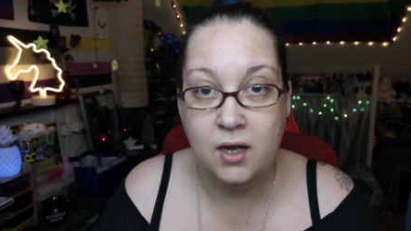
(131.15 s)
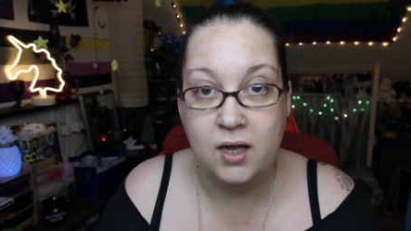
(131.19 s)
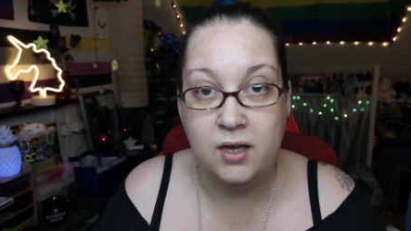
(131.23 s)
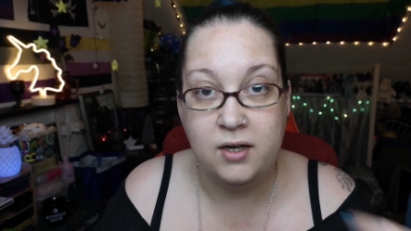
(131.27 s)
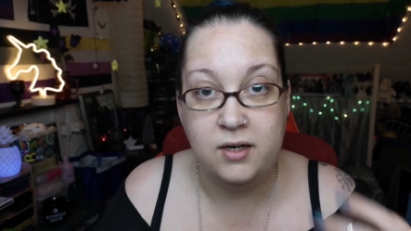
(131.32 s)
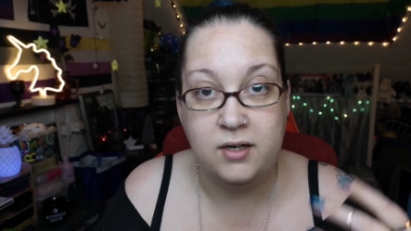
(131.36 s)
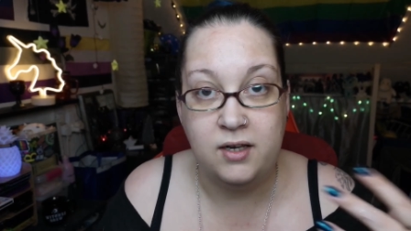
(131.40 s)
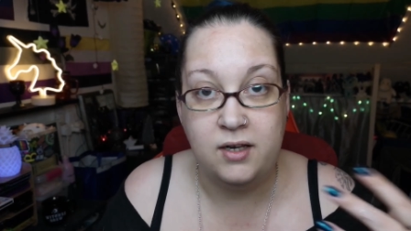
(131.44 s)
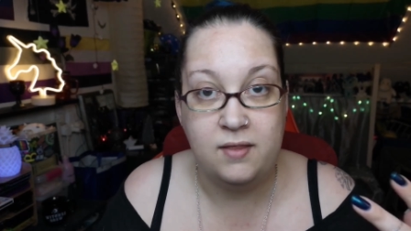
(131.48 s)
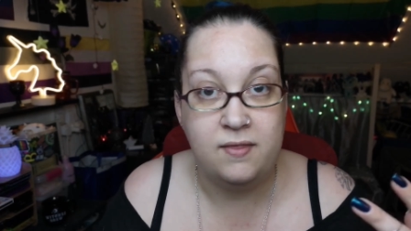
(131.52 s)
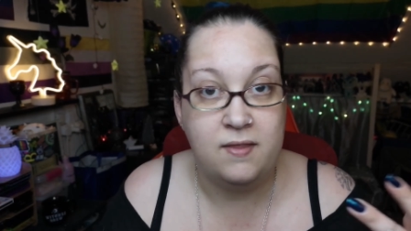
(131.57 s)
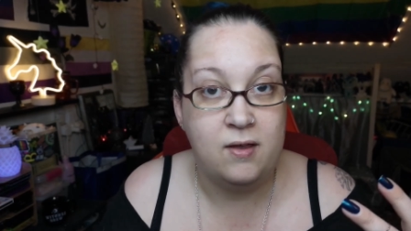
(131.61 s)

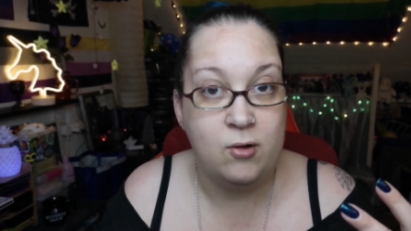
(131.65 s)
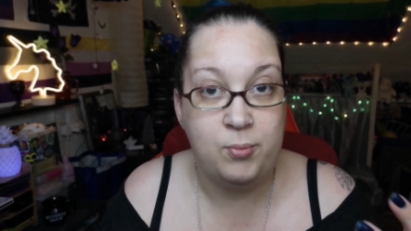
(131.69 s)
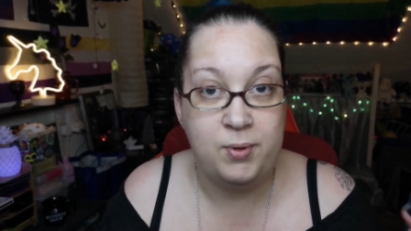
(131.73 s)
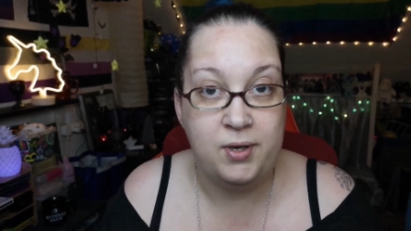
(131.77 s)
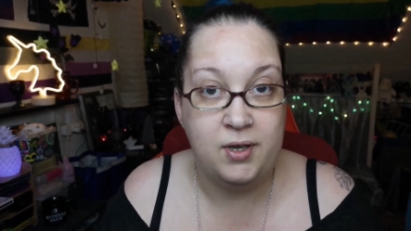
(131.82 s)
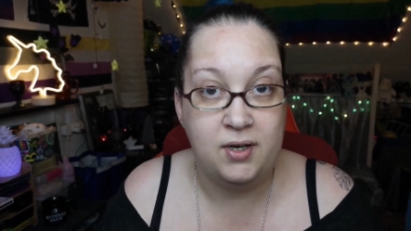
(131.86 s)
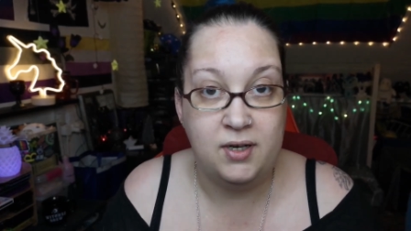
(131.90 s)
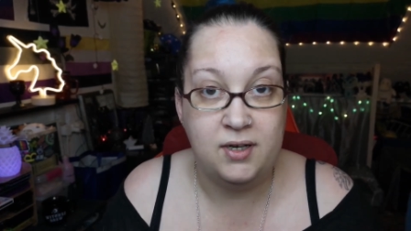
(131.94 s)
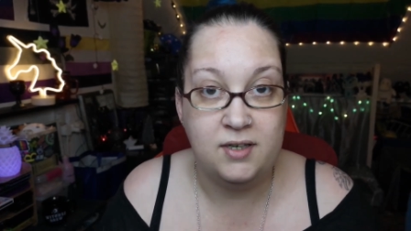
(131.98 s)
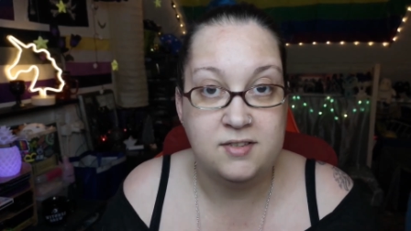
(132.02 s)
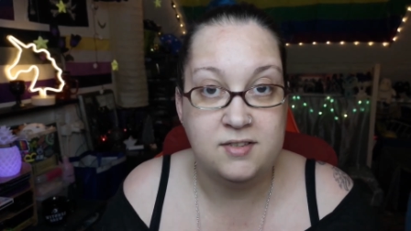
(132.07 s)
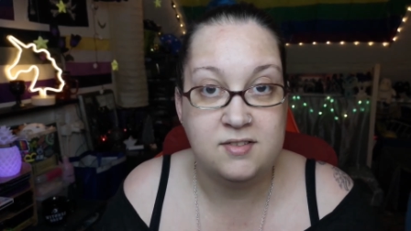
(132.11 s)
and there'll be
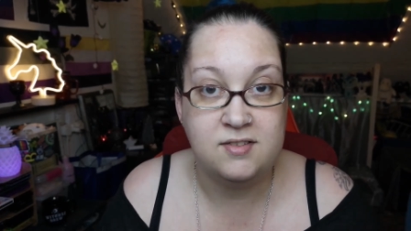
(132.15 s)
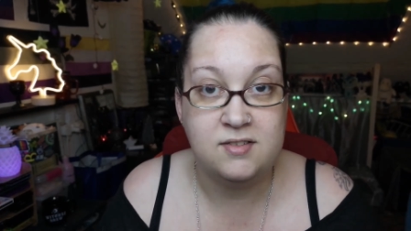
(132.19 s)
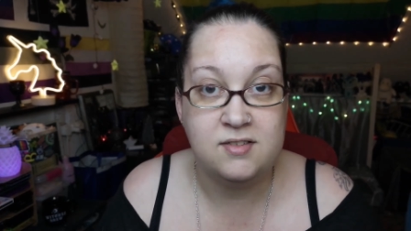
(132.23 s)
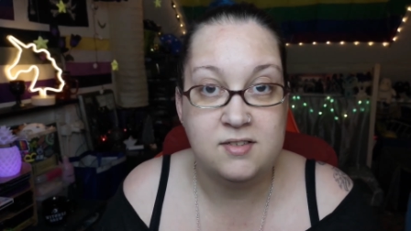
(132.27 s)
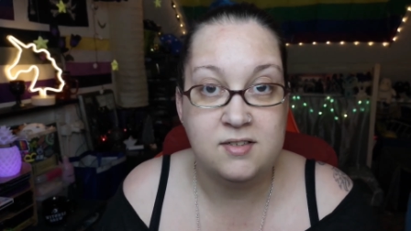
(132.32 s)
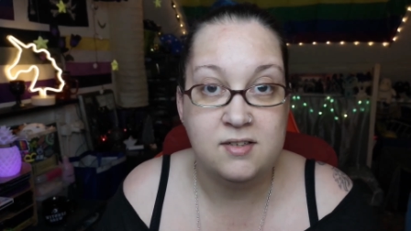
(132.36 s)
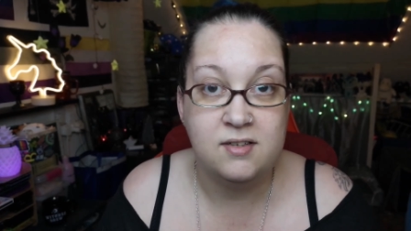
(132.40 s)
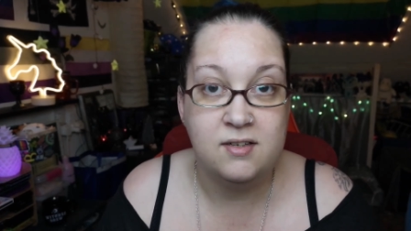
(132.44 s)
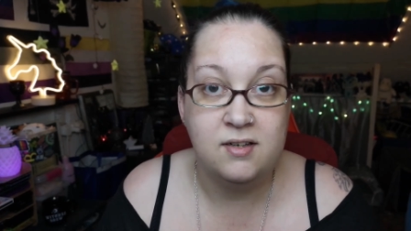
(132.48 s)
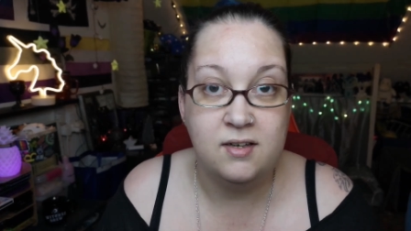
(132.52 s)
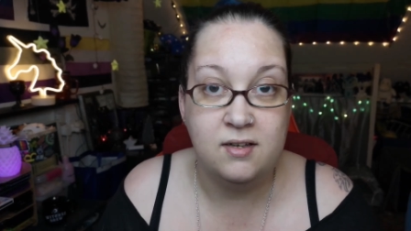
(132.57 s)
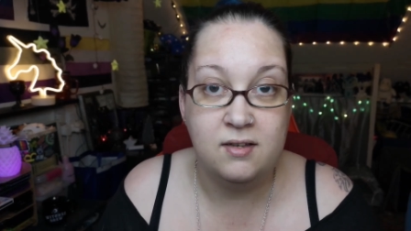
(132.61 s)
a list
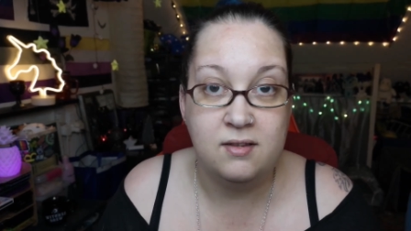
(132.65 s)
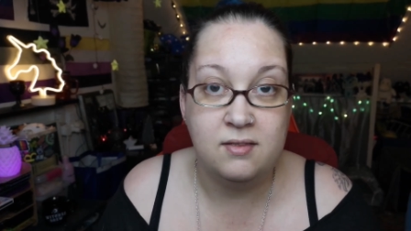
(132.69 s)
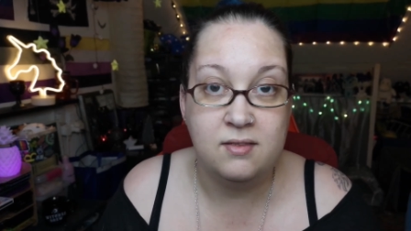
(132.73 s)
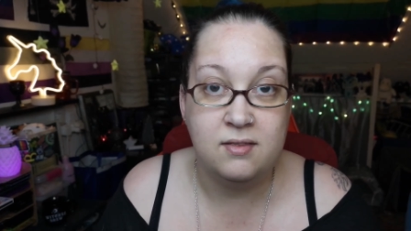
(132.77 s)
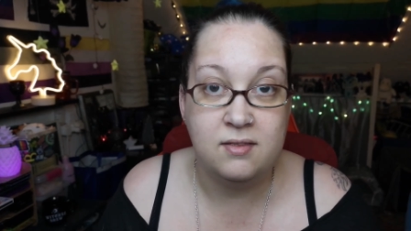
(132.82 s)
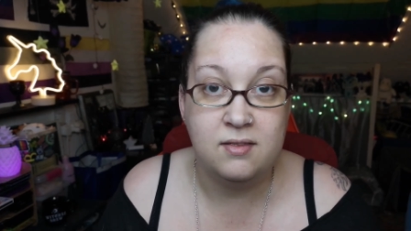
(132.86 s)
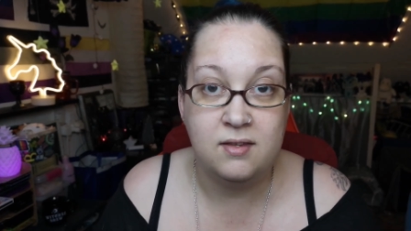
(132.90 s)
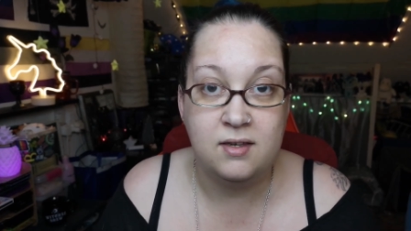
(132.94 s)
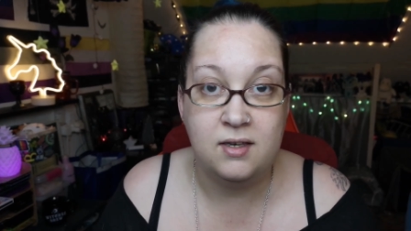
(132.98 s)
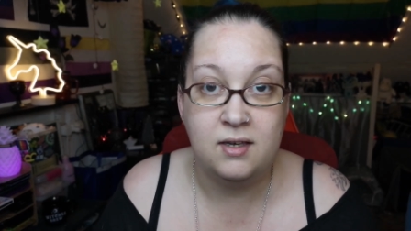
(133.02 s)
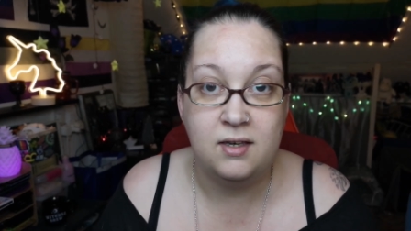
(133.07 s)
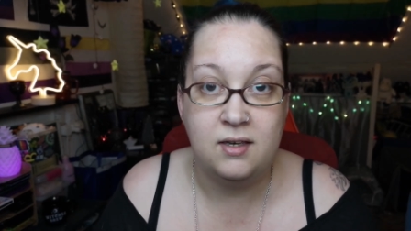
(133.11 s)

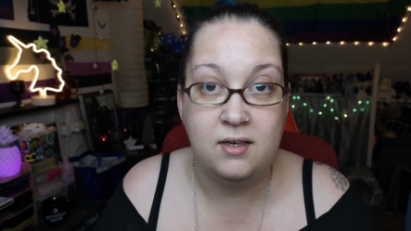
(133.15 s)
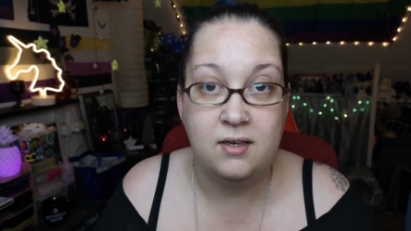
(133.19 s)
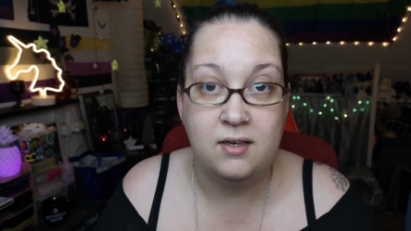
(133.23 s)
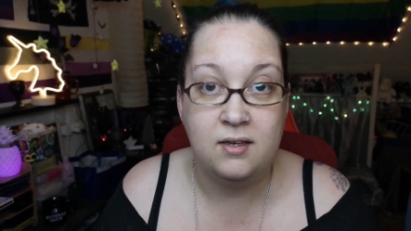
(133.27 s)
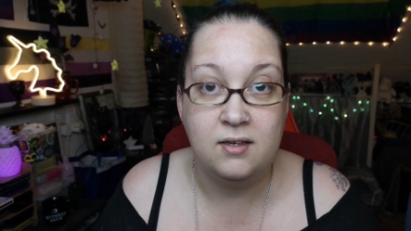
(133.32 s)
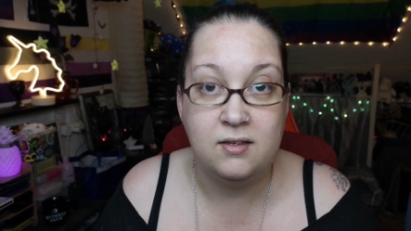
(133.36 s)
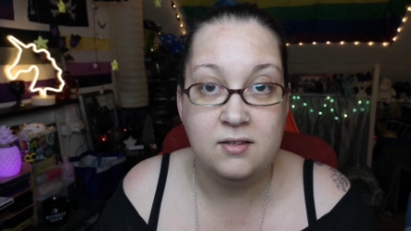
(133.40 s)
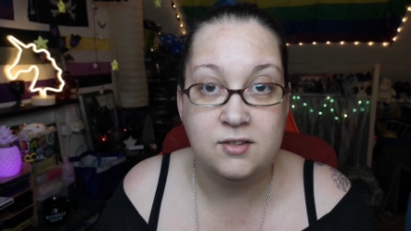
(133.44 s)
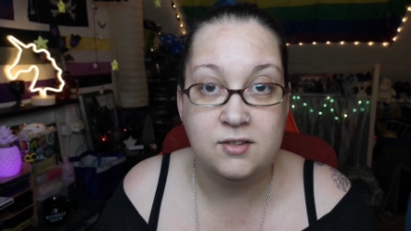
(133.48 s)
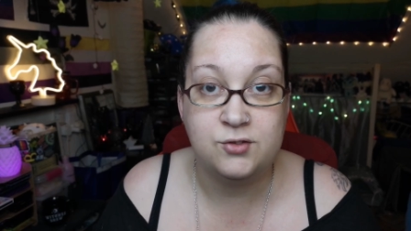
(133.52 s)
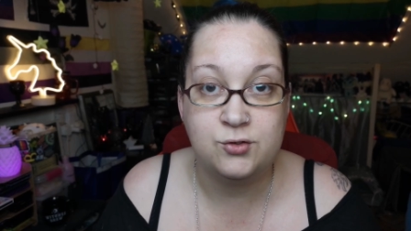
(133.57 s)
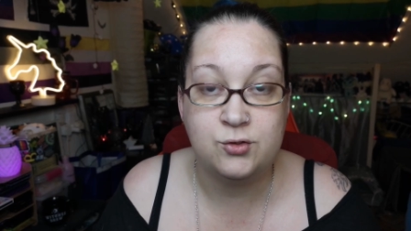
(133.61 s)
in
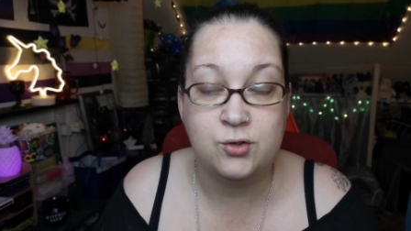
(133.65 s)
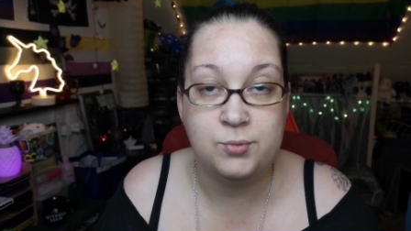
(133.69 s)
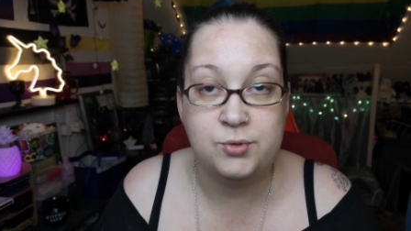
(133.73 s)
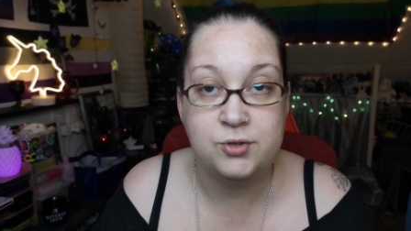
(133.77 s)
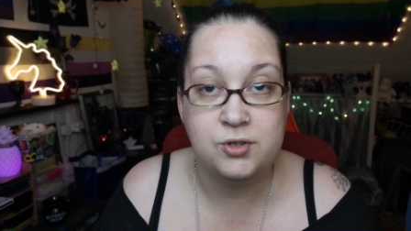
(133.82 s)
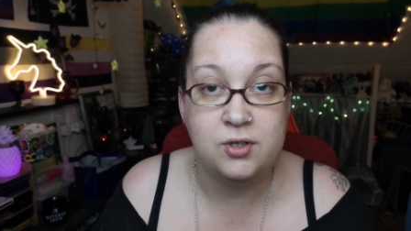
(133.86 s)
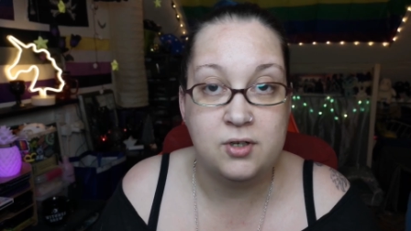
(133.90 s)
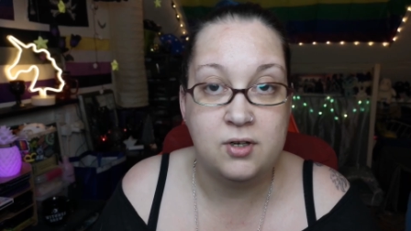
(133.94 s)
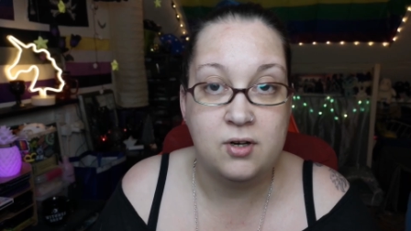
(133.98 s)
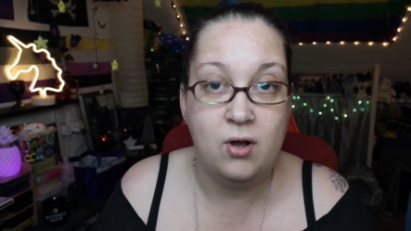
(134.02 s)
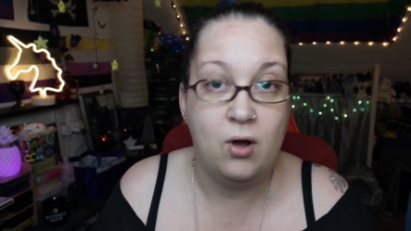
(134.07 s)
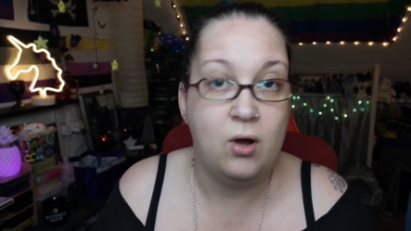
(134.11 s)
the description